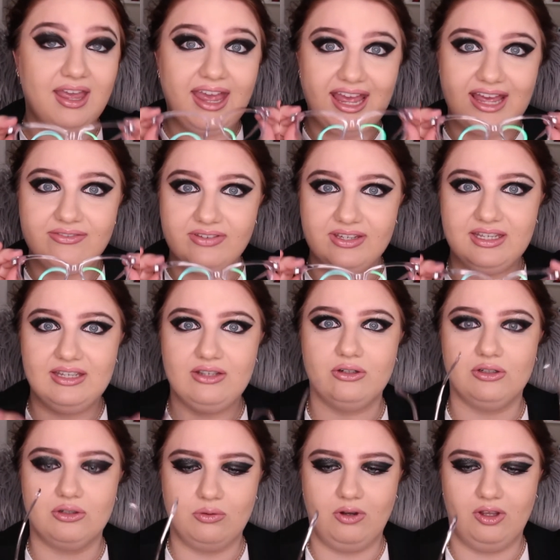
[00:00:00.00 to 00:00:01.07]
heavy,
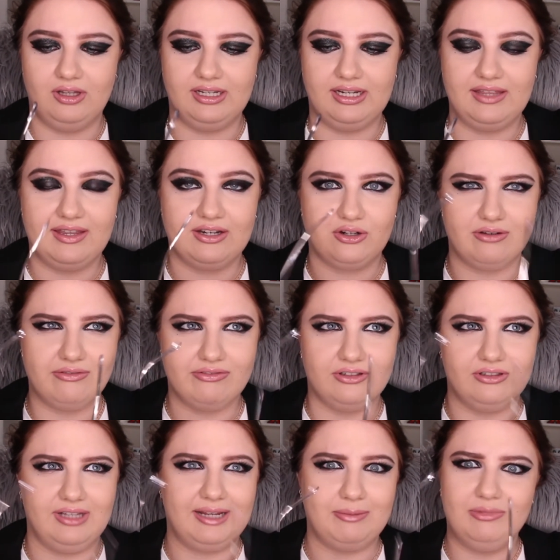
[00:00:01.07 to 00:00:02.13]
good quality. They don't
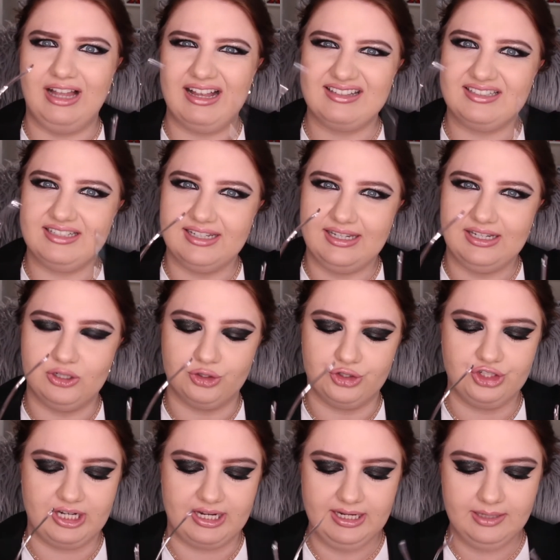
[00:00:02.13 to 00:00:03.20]
feel like plasticky or
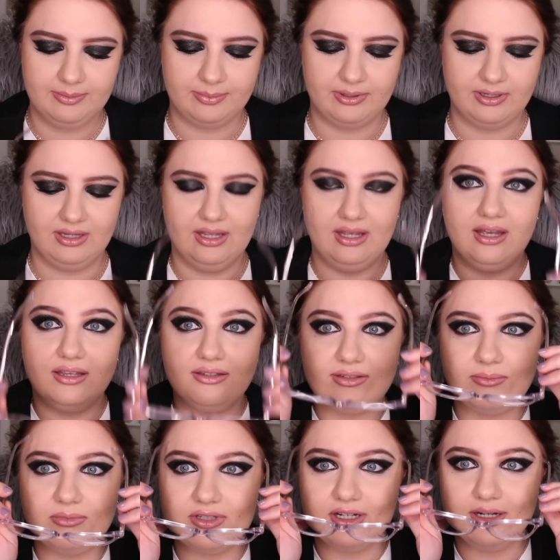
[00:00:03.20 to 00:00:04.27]
cheap.
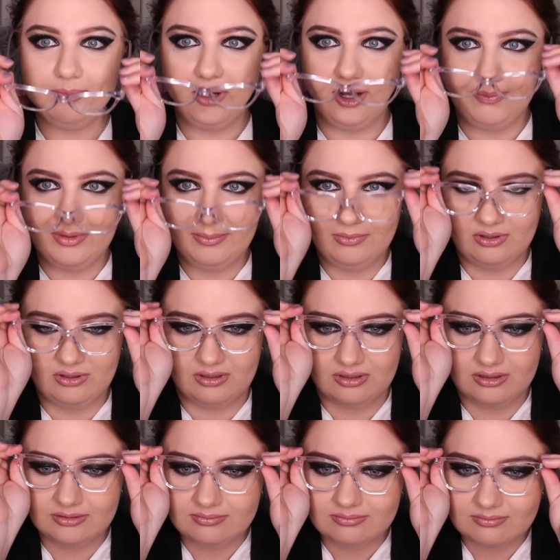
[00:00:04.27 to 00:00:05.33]
So I'm just gonna pop them
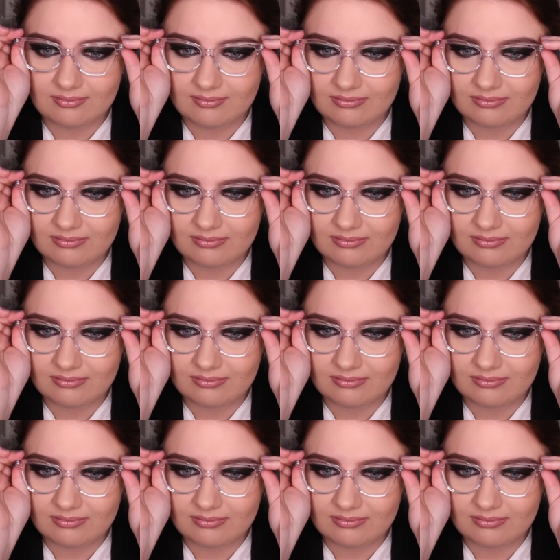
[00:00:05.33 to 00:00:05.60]
on.